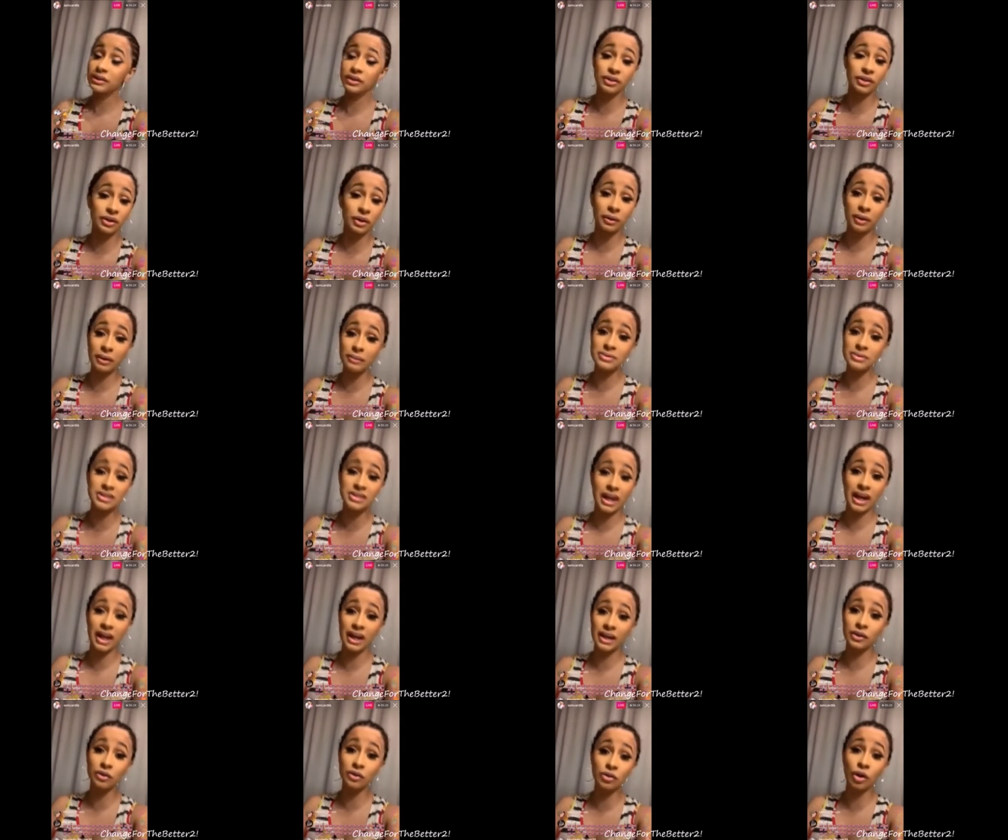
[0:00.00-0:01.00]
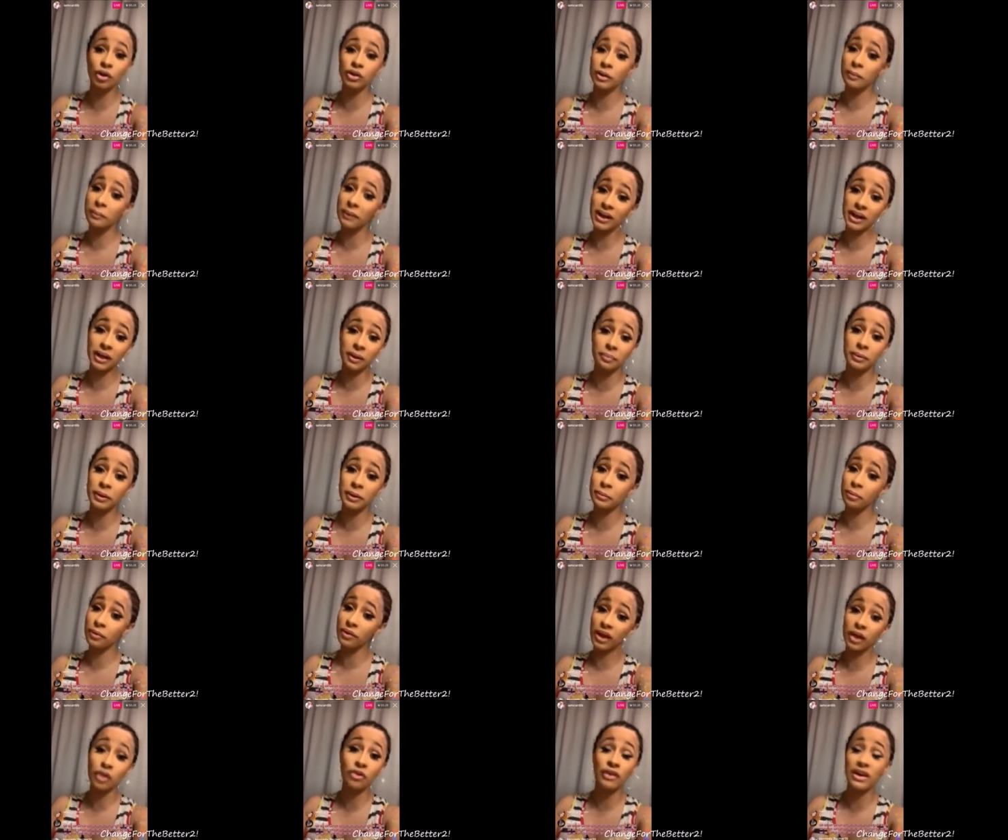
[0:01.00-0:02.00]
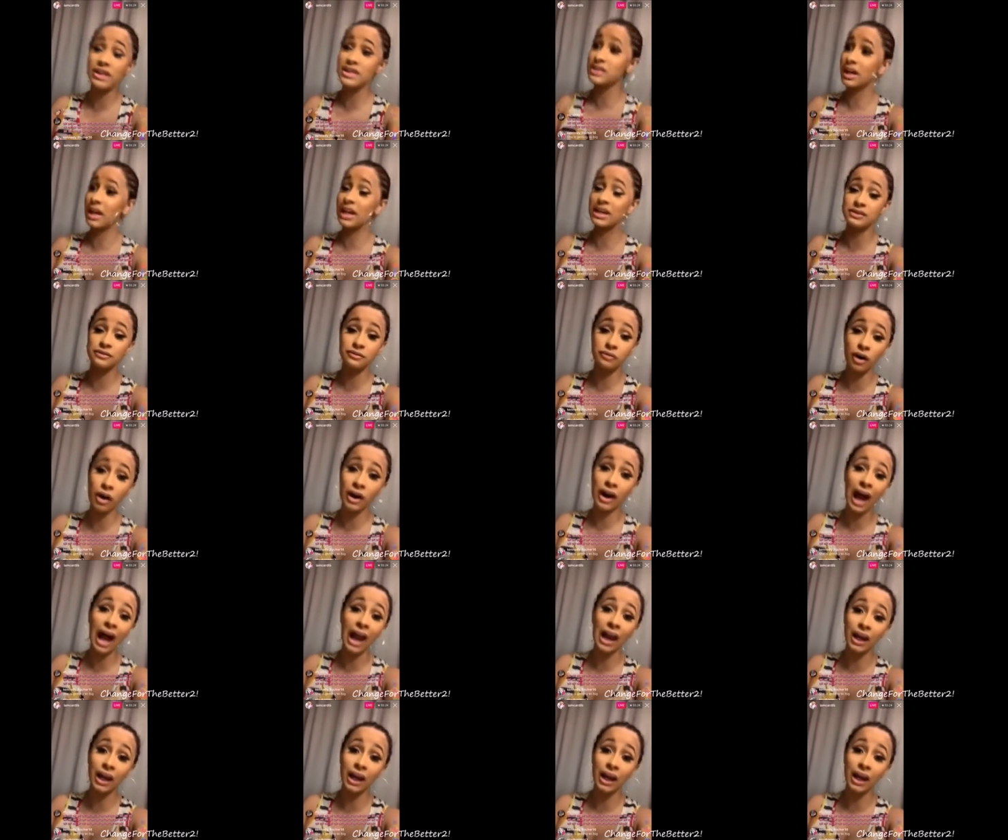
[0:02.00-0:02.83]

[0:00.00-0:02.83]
You know what I'm saying? You know Dominican people, they crazy as fuck.